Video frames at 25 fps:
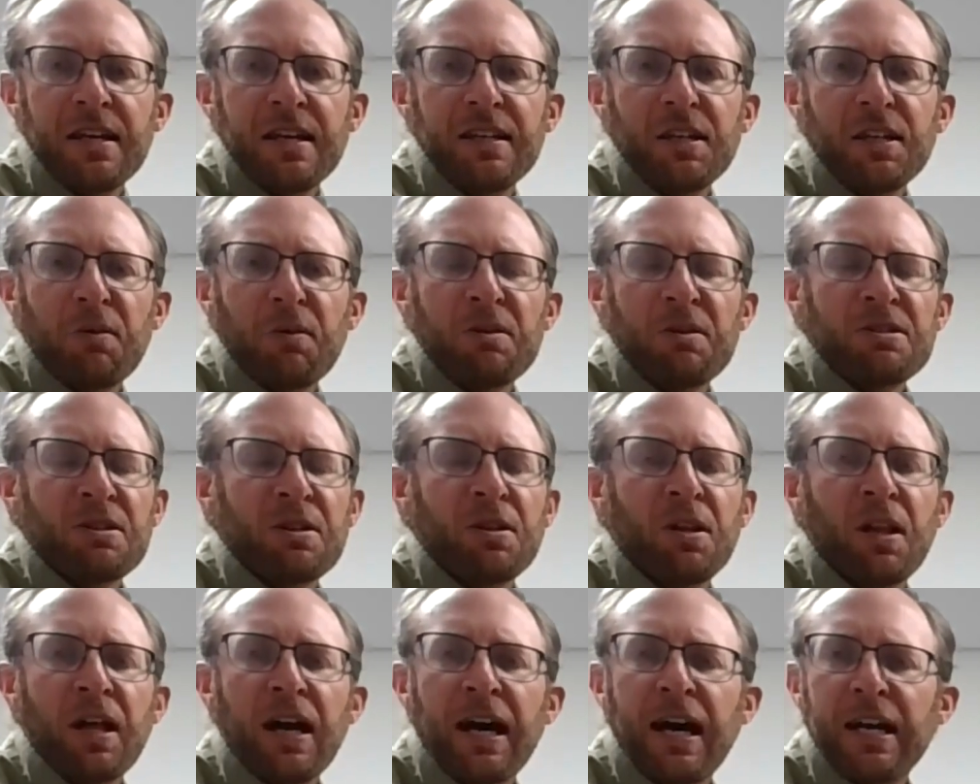There was a
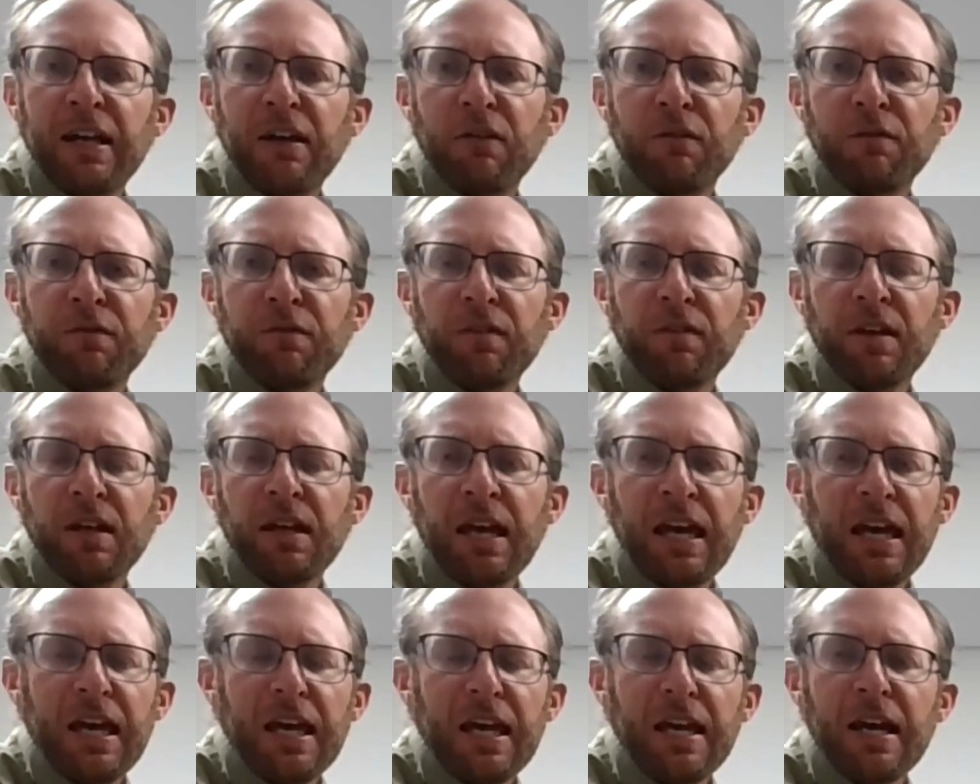lot of
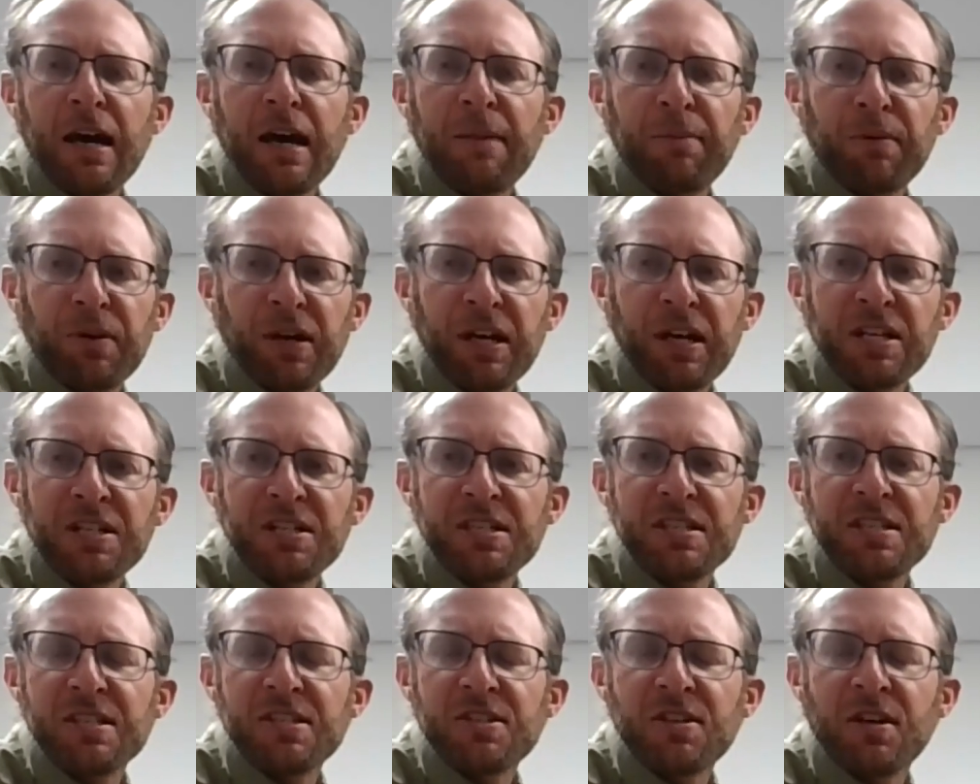hay
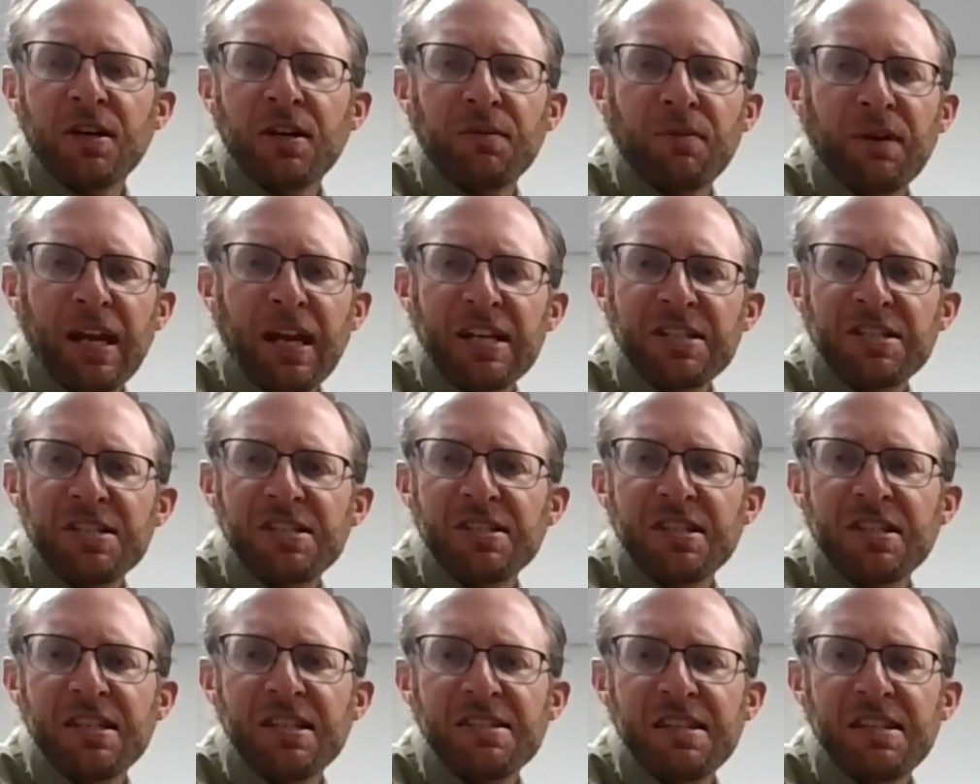operations on ranches
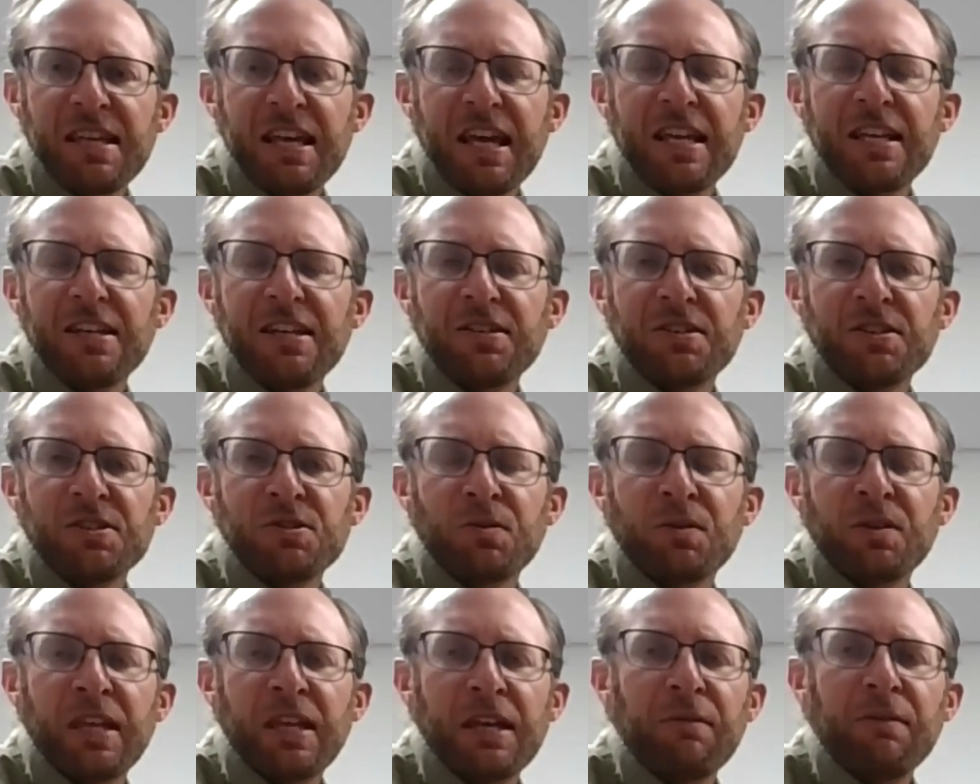in the Sandhills
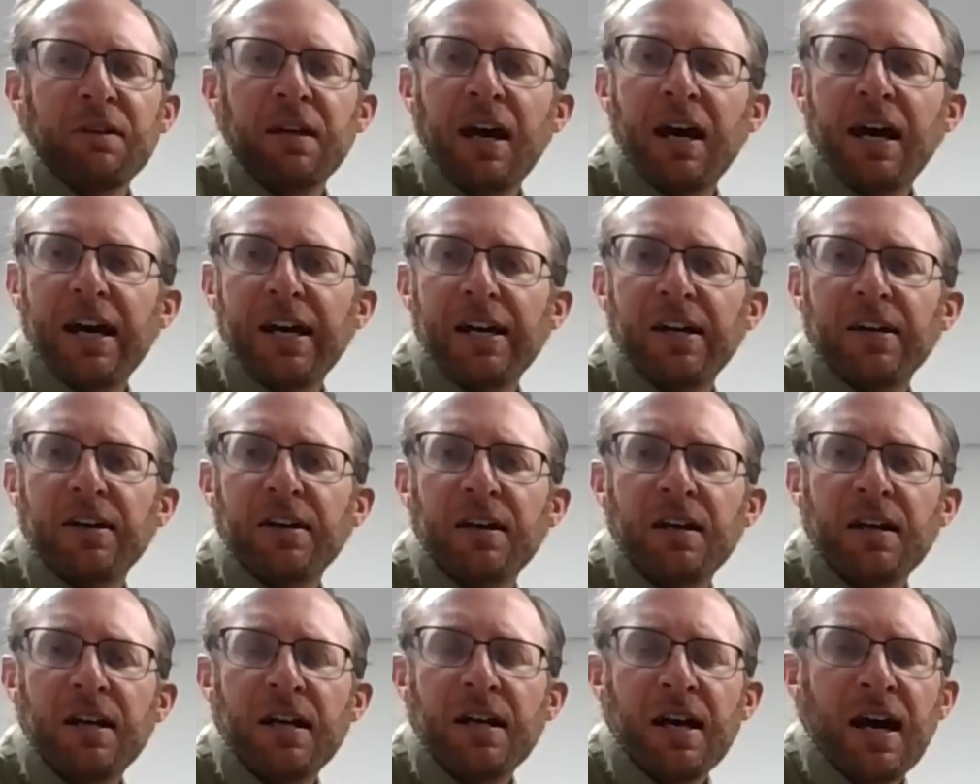where they would hire
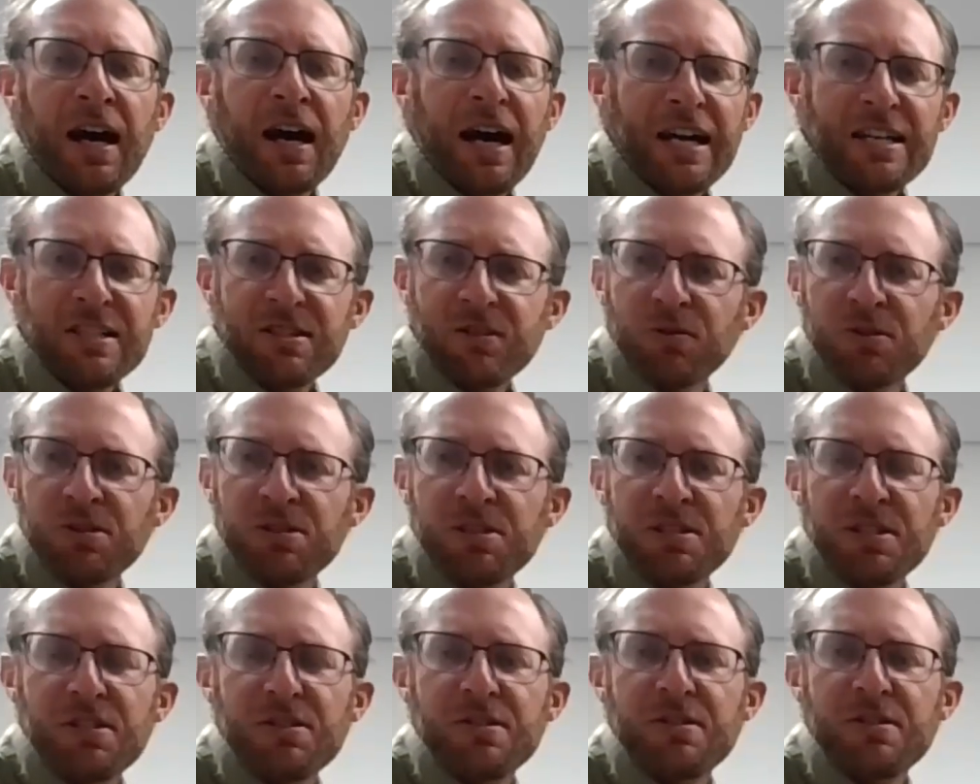high school
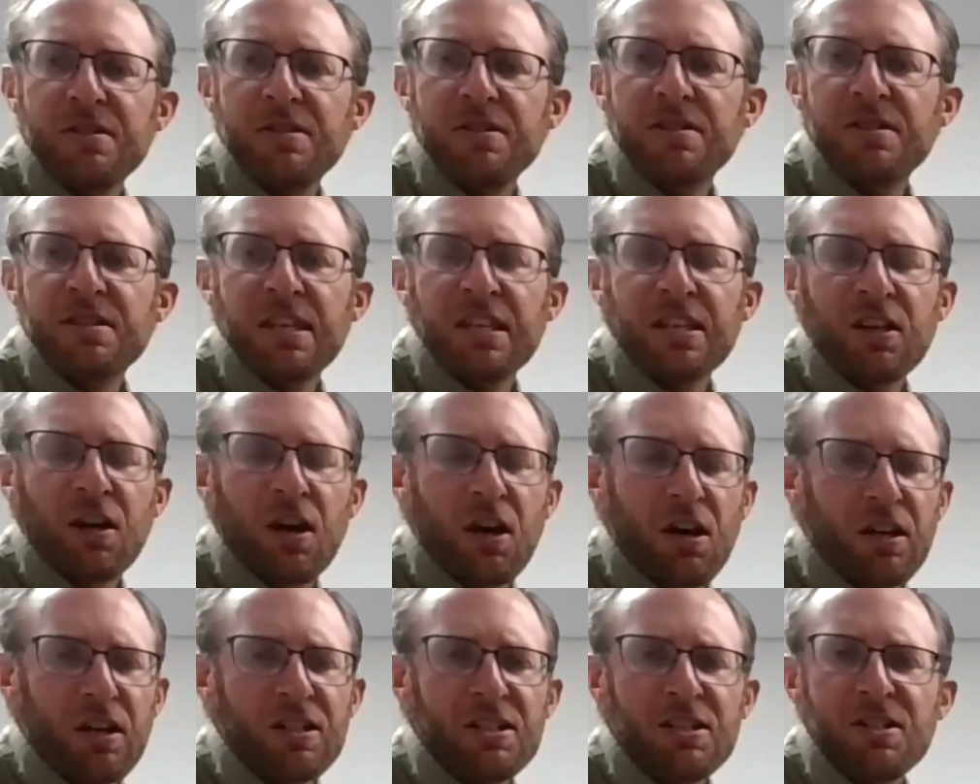students and
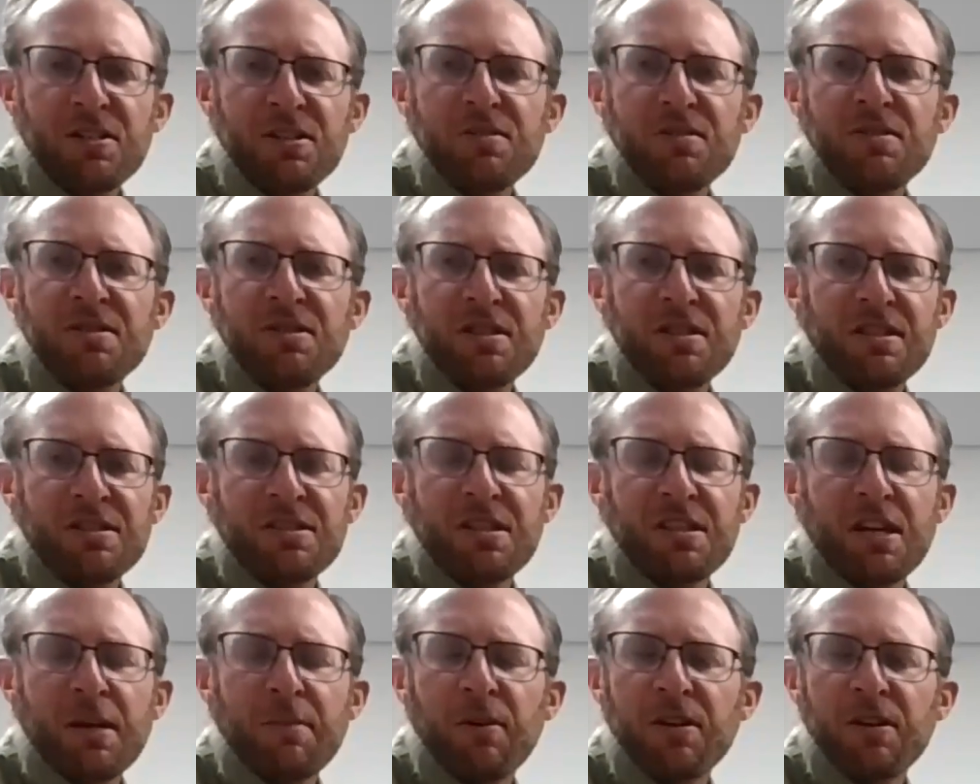college students in the
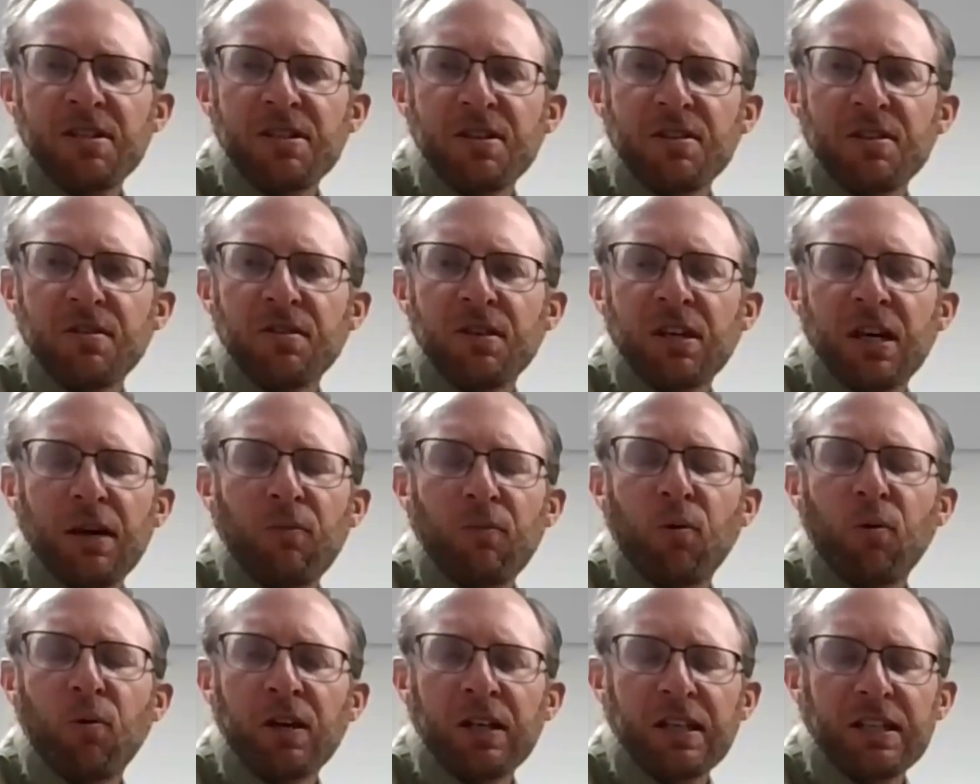summer to come
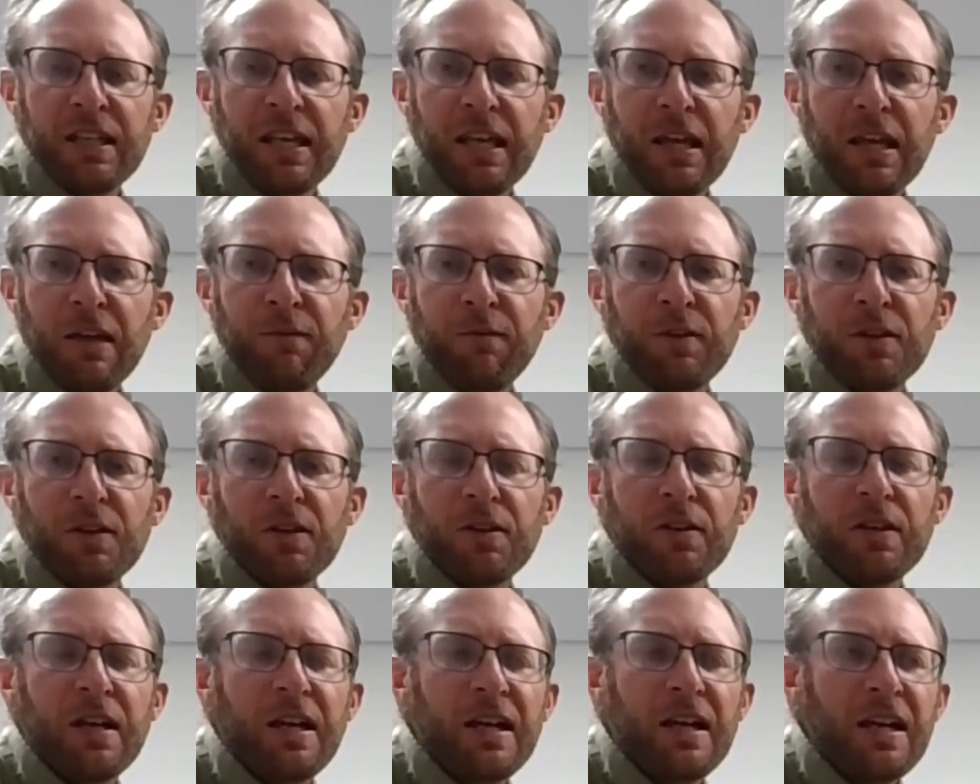work in the
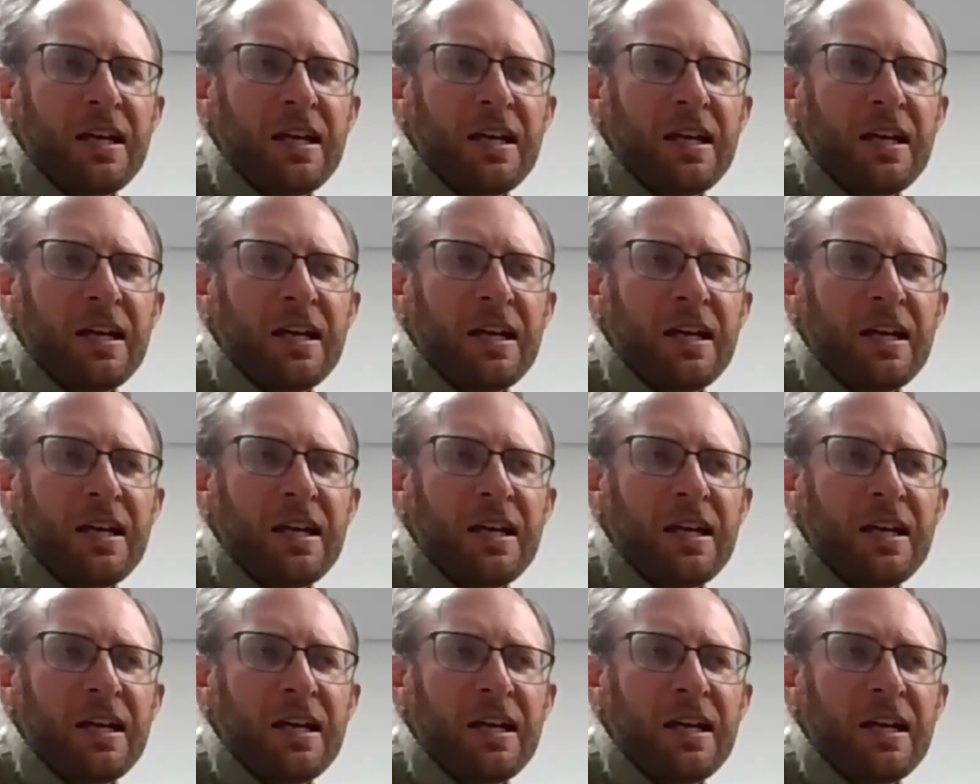hayfield.